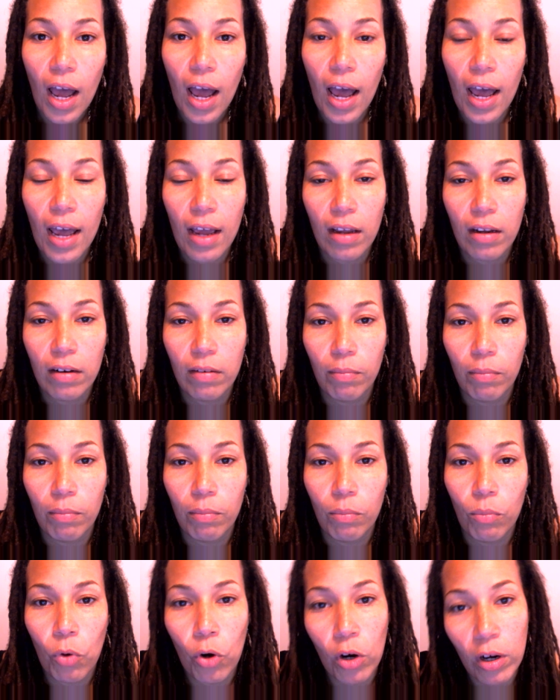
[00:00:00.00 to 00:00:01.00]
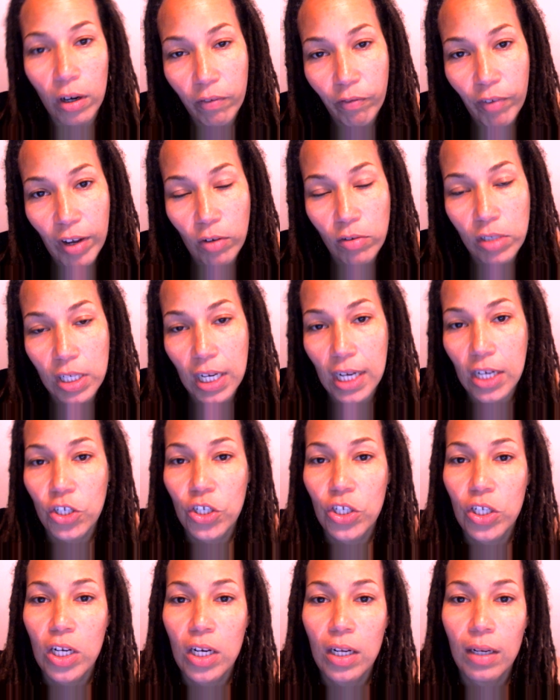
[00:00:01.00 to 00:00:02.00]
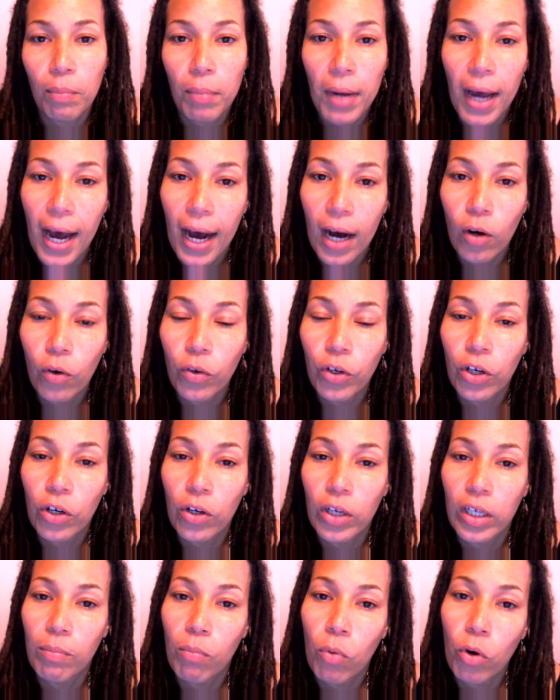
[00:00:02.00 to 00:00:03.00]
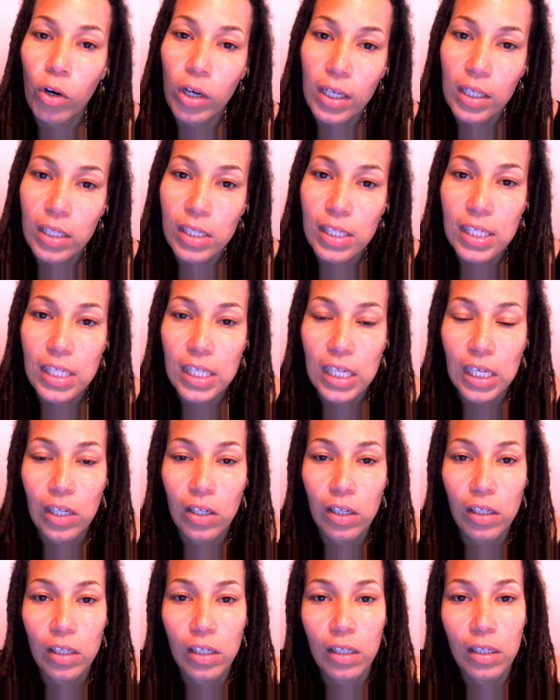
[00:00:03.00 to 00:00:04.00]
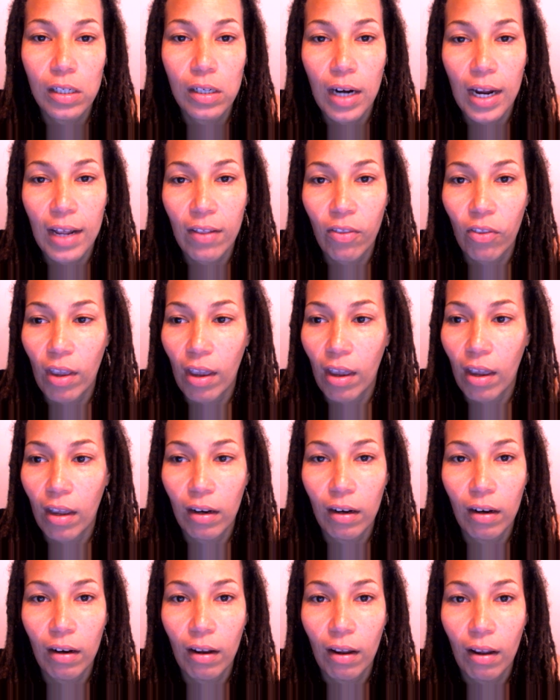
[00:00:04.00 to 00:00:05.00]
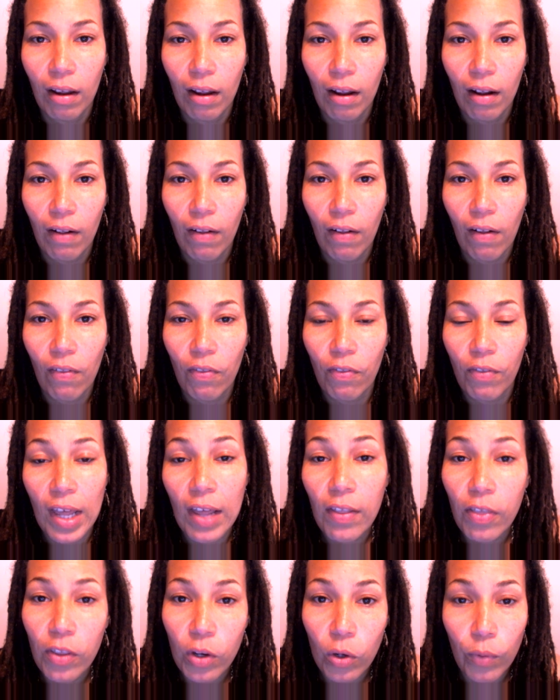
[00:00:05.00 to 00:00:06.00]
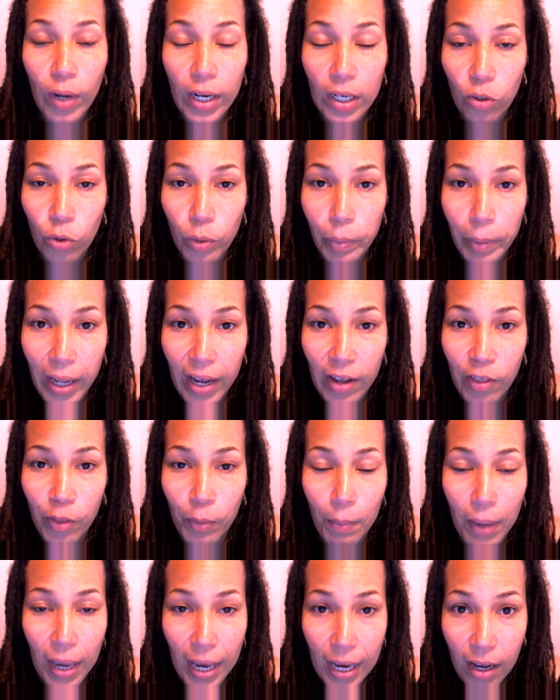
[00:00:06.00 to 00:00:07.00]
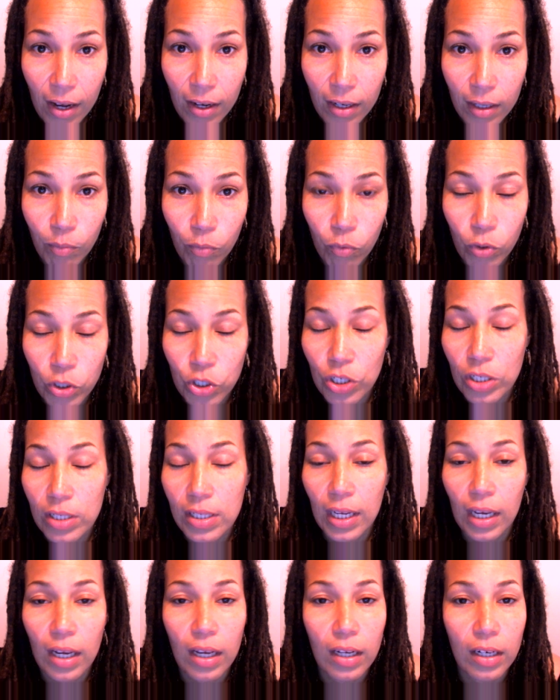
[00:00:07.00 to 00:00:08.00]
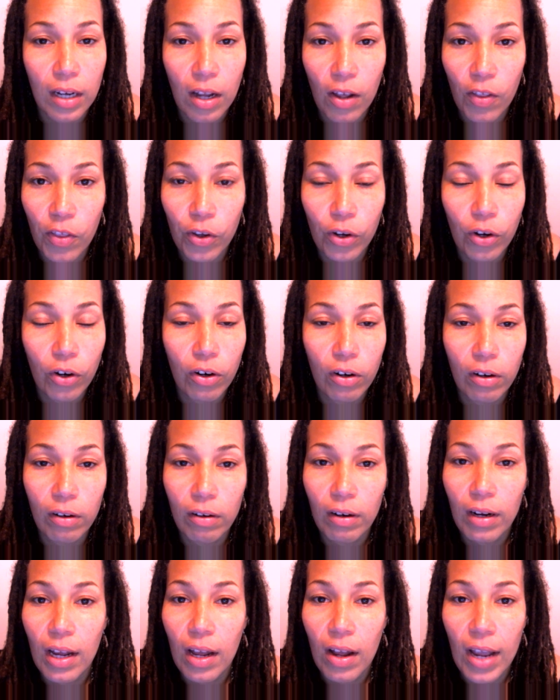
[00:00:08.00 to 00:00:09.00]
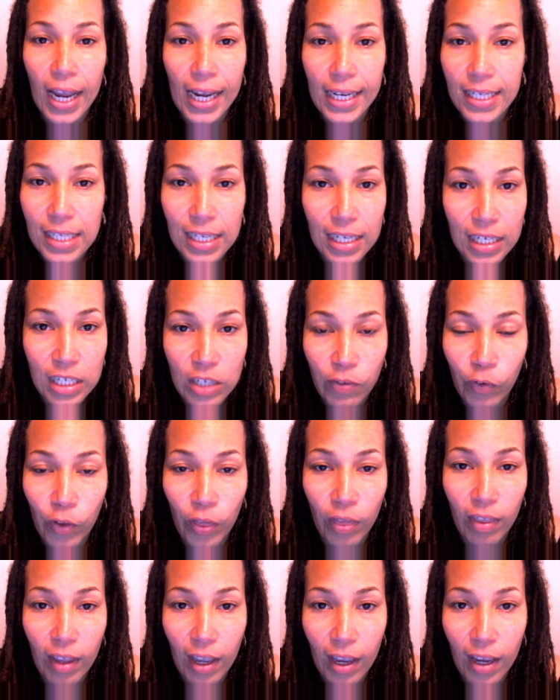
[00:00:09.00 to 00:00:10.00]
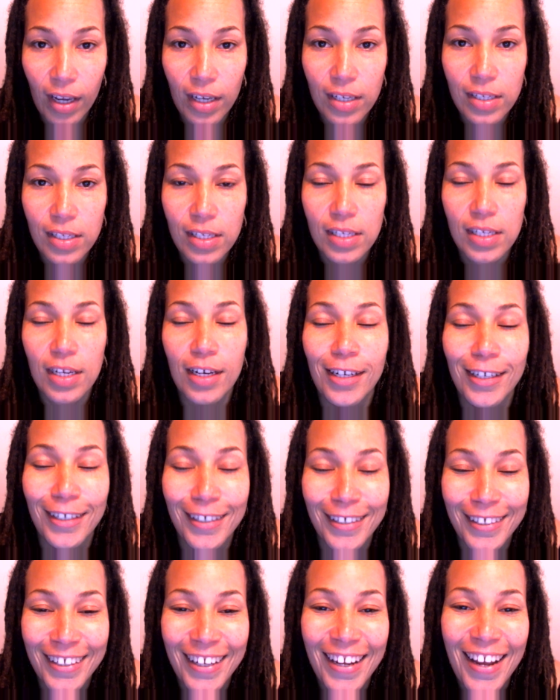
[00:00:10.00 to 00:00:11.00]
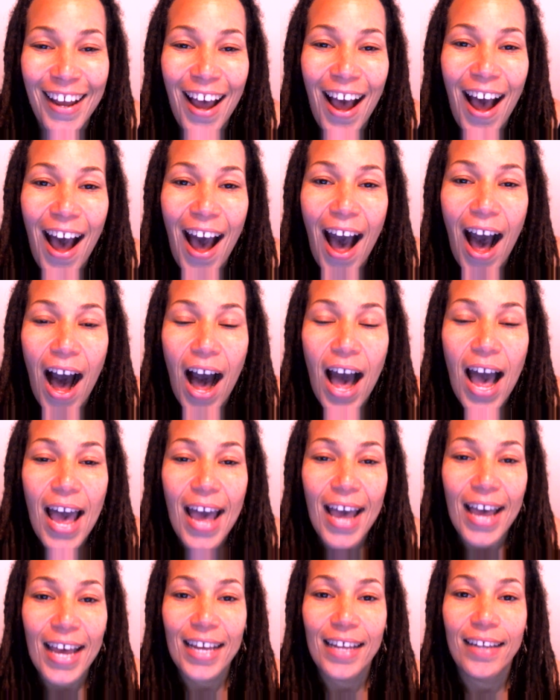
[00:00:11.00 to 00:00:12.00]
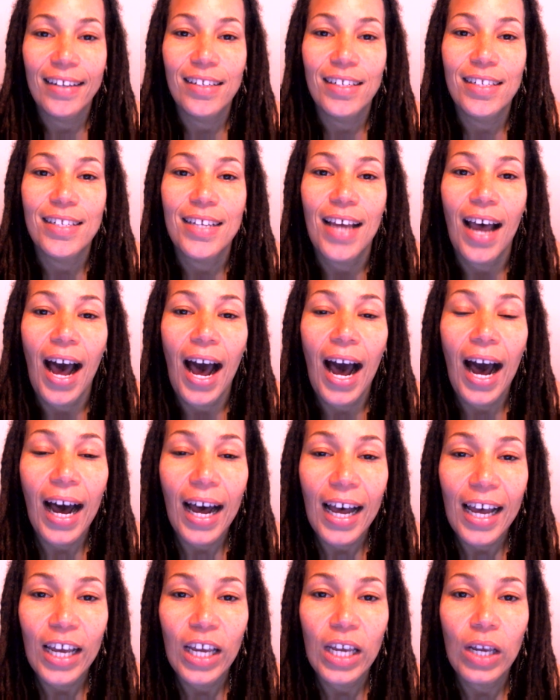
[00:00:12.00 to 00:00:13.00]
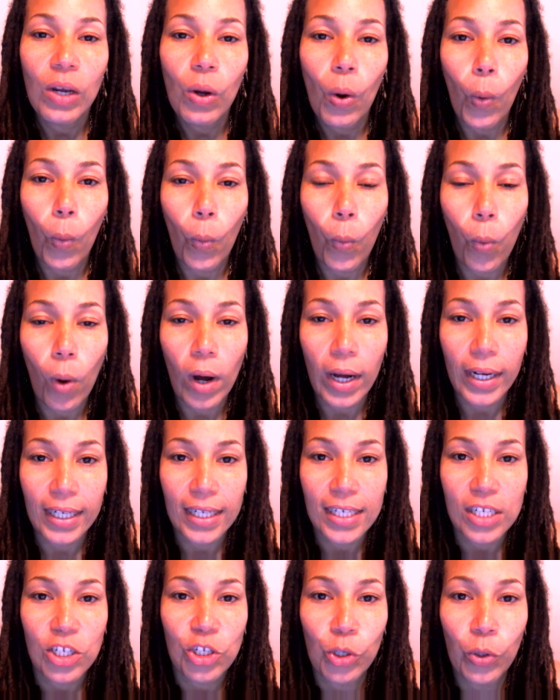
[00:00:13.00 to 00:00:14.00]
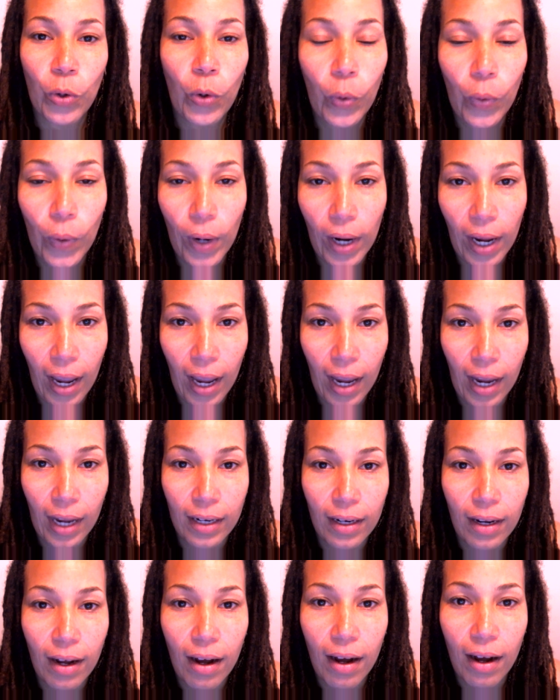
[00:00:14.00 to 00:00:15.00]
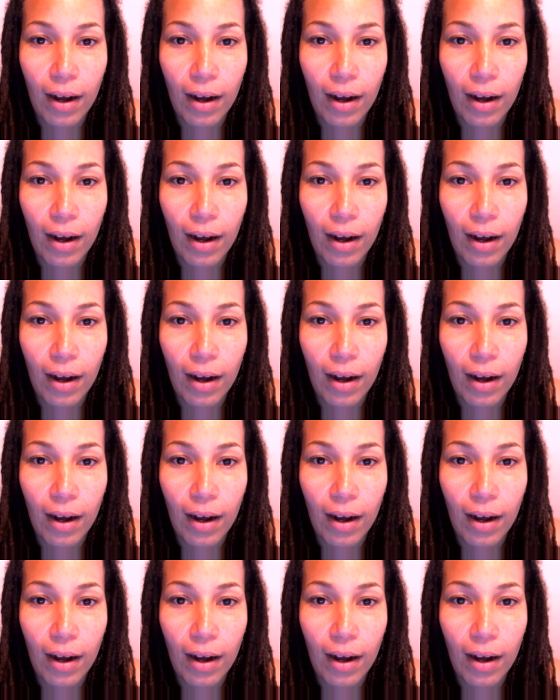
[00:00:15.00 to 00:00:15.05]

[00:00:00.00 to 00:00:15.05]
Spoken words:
and more foundation and powder and more concealer, and then they're ready to apply the makeup, which is like another 18 different things. And I wanted to create